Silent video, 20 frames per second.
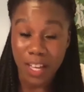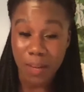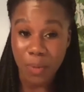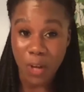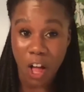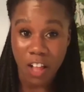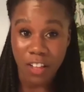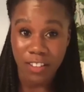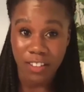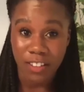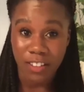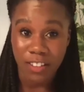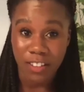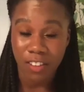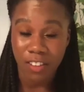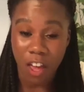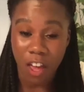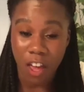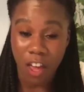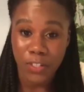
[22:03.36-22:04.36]
call in a
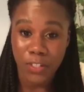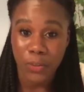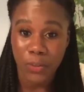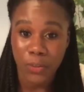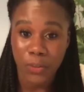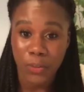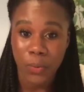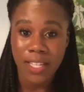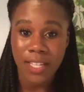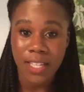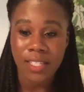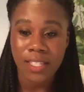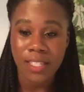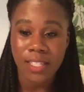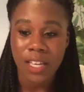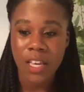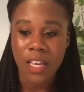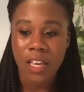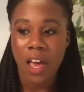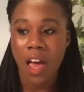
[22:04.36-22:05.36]
lot of different
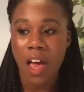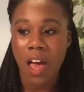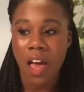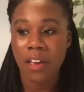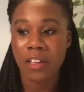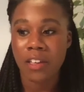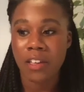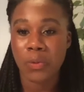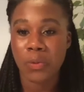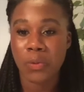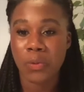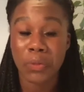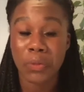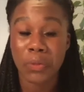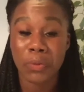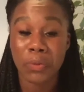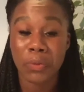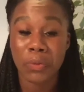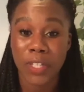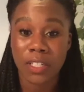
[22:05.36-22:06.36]
ways. It's really
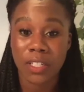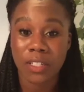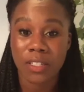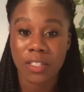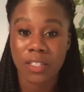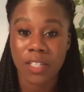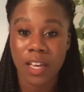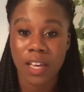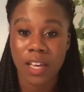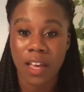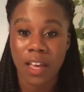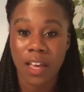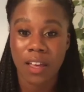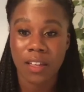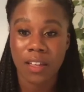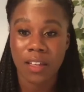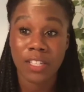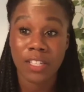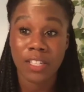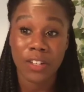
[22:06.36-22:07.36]
revealed
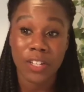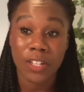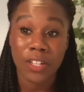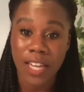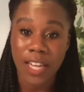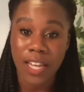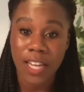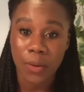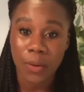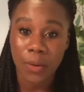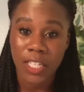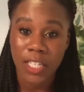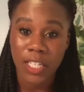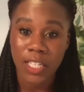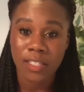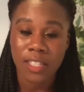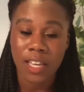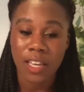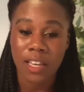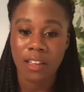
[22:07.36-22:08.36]
serious
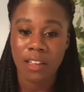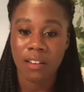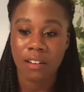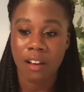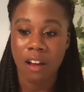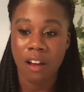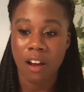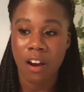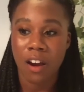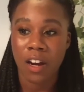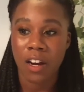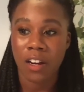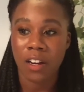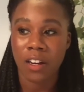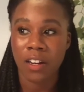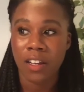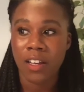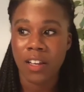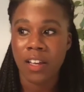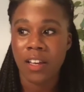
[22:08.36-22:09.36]
inequities in
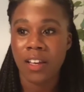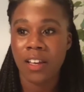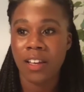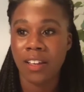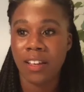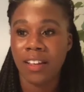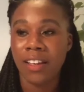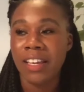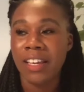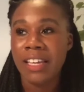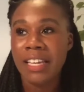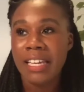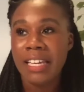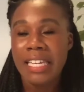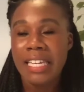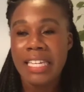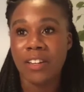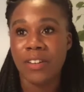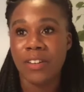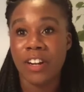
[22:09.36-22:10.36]
our
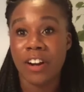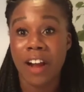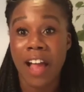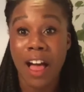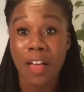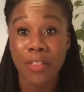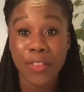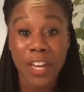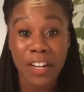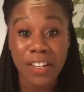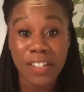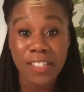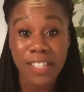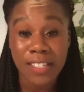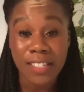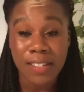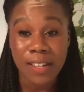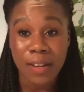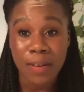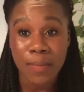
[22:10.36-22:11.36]
in our healthcare
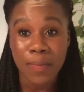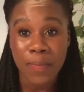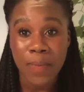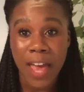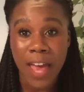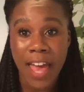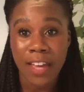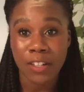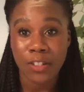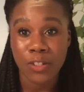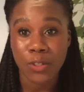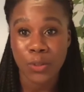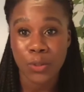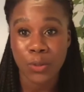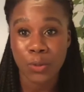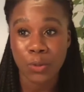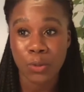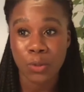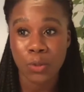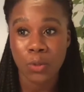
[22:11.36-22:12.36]
system and
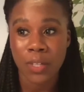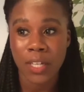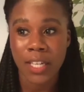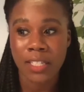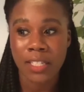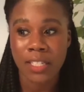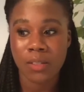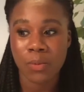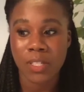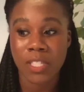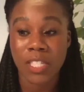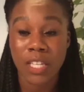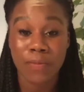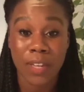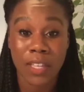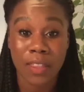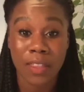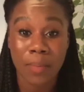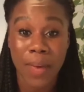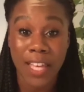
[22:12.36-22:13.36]
who is
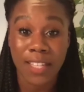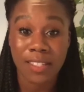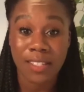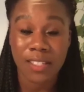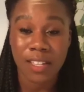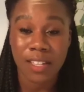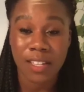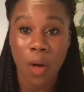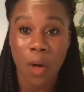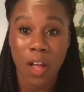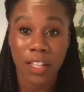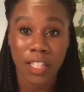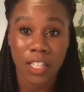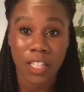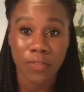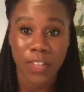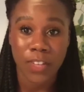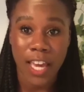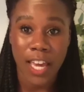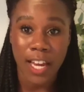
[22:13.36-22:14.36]
receiving the best quality
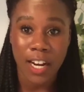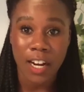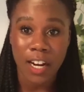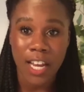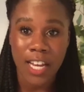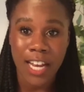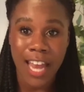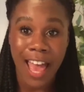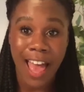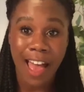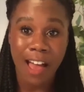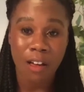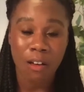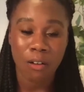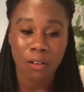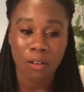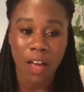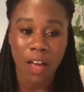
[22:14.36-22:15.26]
of care, and how